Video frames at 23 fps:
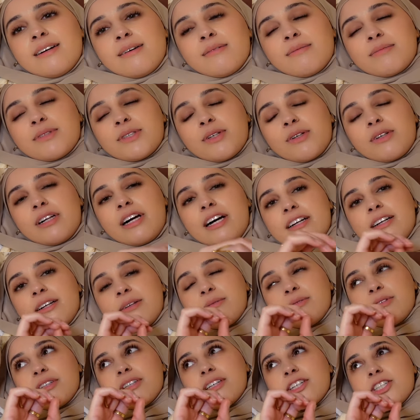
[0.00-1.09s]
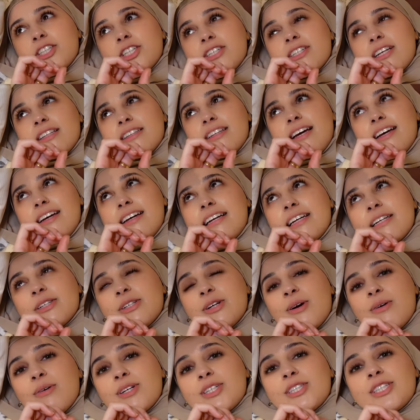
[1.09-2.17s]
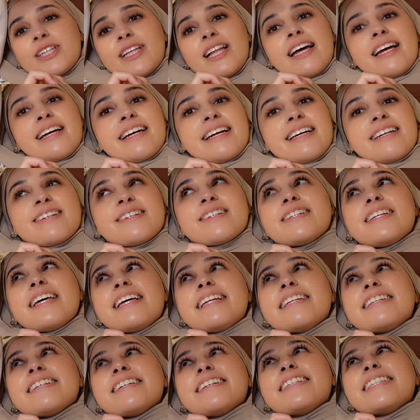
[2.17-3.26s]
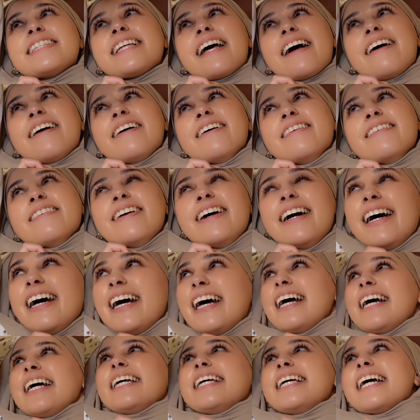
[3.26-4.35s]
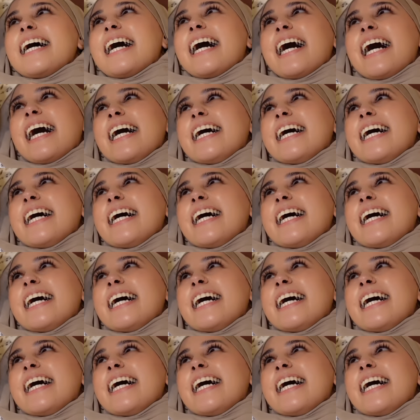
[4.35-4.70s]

I'm so glad, alhamdulillah, she's at that age where she like entertains herself. Yeah?